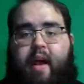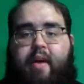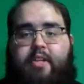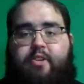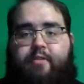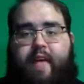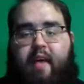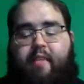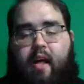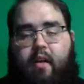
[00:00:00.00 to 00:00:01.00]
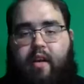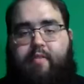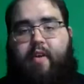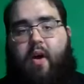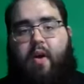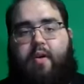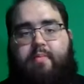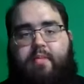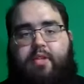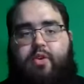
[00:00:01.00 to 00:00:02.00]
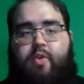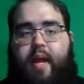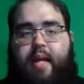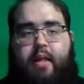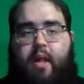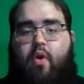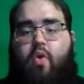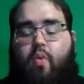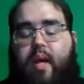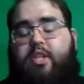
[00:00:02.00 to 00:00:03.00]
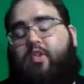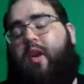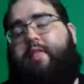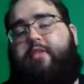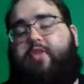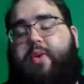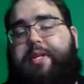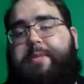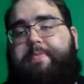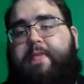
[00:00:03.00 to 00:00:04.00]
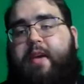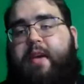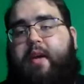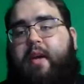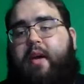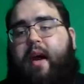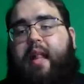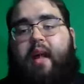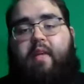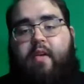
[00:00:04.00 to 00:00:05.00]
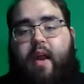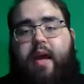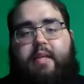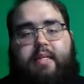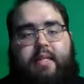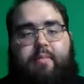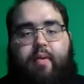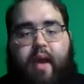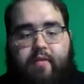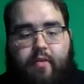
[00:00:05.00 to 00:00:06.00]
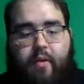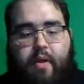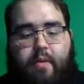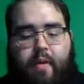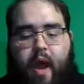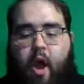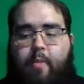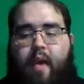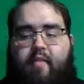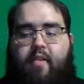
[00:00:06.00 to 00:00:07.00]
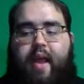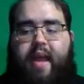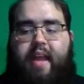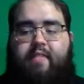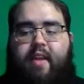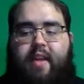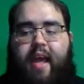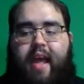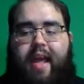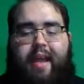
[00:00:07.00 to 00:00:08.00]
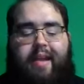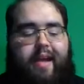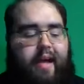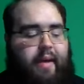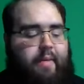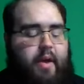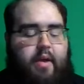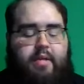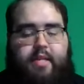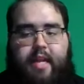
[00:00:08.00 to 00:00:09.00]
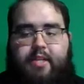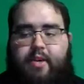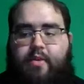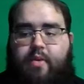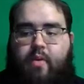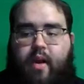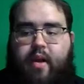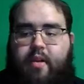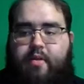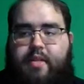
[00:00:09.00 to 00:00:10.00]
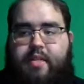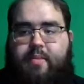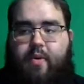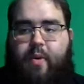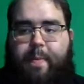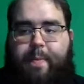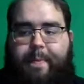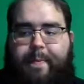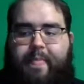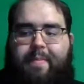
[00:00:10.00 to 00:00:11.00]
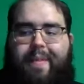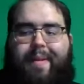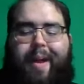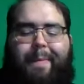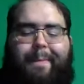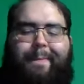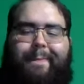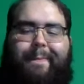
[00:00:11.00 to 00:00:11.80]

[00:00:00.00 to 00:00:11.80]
And I'll get you a $5 gift card to any local restaurant of your choice. I love you guys. I'm praying for you. I hope you have a great evening, and stay tuned. We're going to do this some more. Bye-bye.